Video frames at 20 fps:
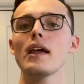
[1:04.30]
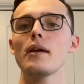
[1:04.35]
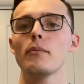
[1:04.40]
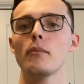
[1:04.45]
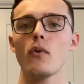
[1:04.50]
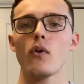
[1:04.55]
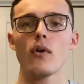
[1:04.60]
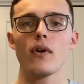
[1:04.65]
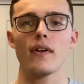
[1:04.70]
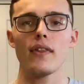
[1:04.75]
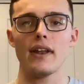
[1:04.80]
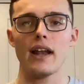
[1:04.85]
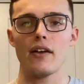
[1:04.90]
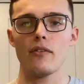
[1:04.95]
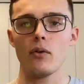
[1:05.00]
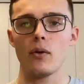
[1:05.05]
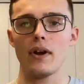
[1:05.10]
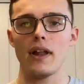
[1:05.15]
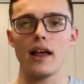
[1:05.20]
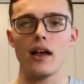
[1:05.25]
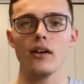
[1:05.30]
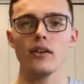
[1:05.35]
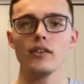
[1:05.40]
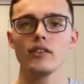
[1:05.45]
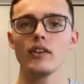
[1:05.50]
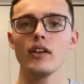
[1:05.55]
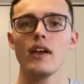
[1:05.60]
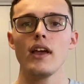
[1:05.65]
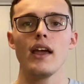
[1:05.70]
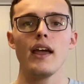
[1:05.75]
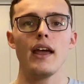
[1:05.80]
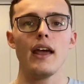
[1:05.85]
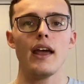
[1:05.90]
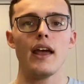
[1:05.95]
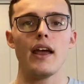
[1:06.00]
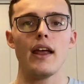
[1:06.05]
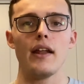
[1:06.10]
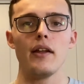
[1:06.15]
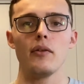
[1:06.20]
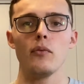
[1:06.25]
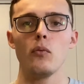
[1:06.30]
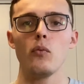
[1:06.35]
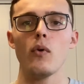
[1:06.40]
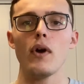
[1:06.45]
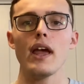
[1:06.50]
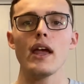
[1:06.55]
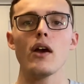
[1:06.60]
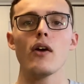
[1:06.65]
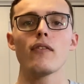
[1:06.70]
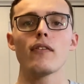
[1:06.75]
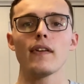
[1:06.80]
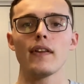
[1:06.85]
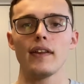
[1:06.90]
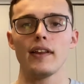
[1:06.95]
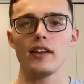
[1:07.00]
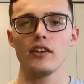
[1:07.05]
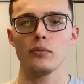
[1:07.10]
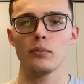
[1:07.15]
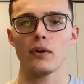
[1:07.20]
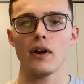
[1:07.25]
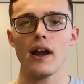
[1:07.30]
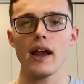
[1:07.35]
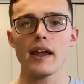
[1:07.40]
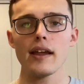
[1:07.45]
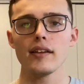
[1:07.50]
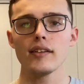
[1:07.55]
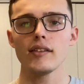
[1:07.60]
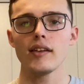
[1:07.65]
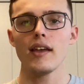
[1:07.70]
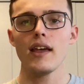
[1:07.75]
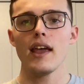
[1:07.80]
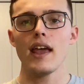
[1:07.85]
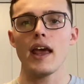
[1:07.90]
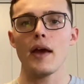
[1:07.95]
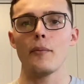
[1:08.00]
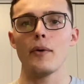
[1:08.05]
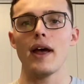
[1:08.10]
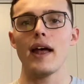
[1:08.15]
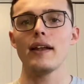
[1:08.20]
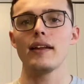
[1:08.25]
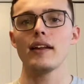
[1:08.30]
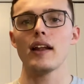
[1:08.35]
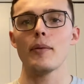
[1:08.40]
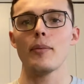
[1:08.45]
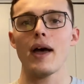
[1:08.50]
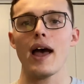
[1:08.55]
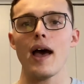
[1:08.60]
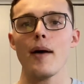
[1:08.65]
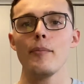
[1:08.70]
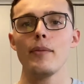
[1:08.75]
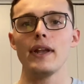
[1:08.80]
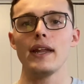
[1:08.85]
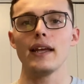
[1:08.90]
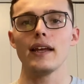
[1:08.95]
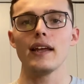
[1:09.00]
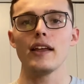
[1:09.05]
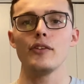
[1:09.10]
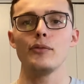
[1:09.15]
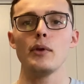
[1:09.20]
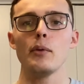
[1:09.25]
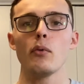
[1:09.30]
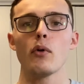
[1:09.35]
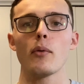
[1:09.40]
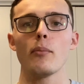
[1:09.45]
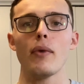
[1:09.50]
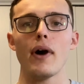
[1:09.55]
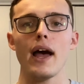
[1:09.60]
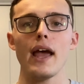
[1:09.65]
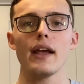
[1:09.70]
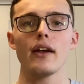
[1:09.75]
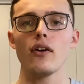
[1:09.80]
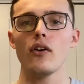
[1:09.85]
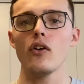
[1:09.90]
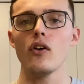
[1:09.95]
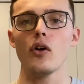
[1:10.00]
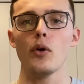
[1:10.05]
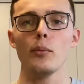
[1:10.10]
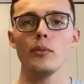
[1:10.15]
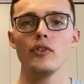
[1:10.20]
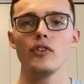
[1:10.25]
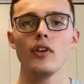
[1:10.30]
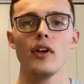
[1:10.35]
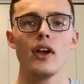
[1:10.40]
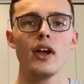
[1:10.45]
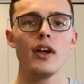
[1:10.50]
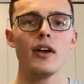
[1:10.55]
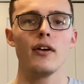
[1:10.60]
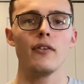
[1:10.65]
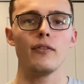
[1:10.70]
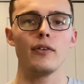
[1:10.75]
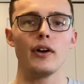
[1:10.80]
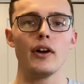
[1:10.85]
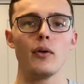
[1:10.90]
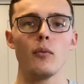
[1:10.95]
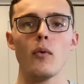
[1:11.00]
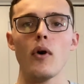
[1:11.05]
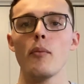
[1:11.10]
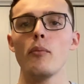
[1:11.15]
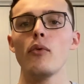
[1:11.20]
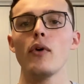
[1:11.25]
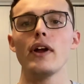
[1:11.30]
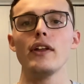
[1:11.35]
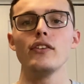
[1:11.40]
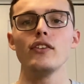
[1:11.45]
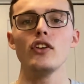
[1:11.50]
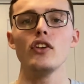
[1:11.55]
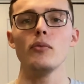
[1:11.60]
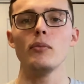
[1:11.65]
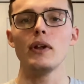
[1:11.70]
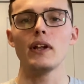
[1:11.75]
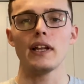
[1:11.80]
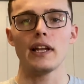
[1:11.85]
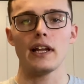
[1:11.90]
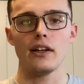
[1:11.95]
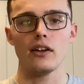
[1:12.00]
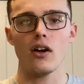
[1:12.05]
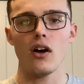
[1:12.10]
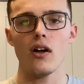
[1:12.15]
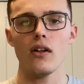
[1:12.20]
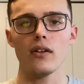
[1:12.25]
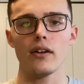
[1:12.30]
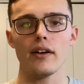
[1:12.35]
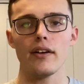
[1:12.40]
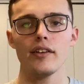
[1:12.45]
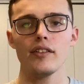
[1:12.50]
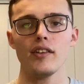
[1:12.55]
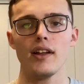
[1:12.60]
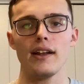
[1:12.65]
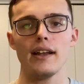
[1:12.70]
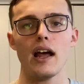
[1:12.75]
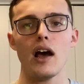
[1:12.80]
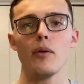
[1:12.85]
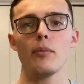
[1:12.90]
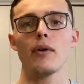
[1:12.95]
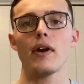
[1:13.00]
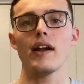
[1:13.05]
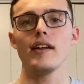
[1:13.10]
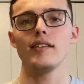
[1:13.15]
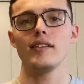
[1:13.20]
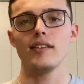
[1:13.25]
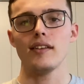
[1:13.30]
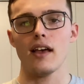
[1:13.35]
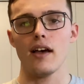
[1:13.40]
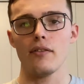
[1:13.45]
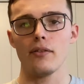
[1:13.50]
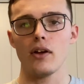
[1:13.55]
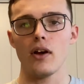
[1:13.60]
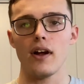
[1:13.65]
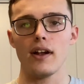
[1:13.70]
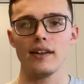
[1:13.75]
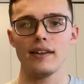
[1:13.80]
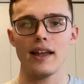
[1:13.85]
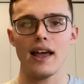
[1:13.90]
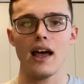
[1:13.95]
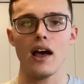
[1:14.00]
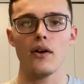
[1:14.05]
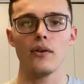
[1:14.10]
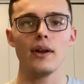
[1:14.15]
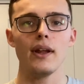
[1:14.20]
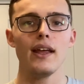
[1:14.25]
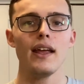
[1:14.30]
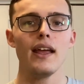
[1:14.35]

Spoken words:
more than everyone else and way over the list price. And what ended up happening is people were buying homes for $1.2 million, and now prices have gone down